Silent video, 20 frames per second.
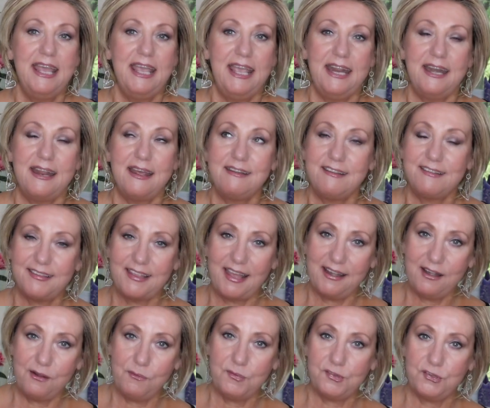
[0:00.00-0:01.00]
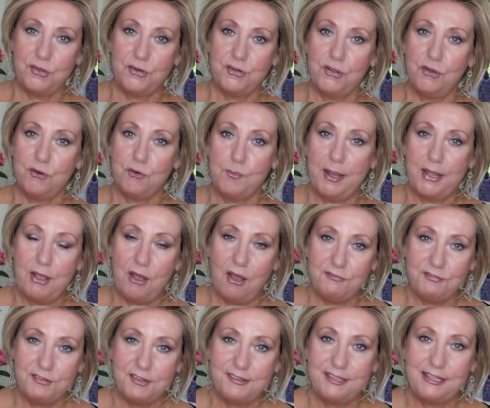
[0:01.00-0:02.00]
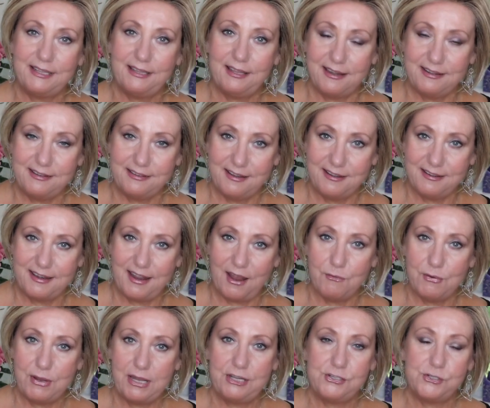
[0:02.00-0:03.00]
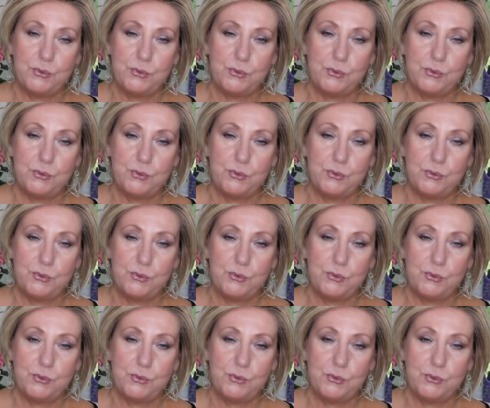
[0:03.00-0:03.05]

and I decided I was going to go to my office in Londonderry